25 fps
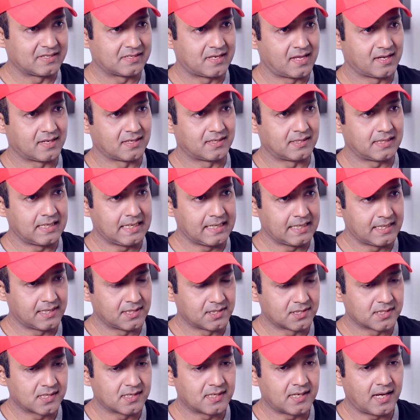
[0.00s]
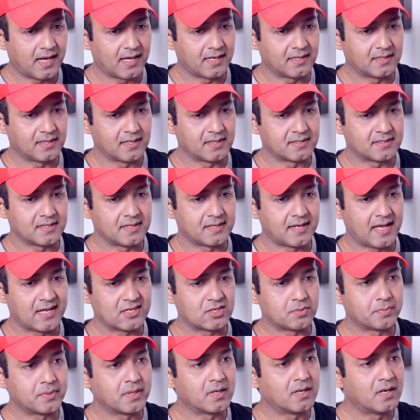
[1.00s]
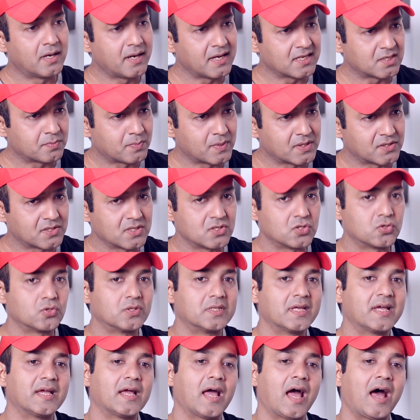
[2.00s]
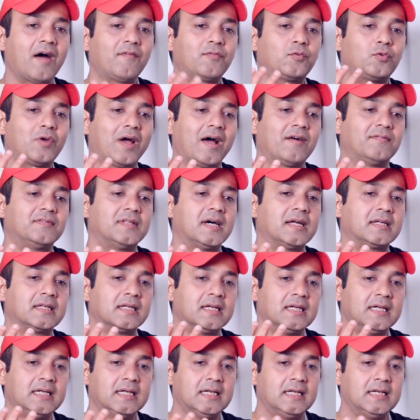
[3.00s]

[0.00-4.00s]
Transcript: It's like a teenager, and it has to be her expression. So they have to have that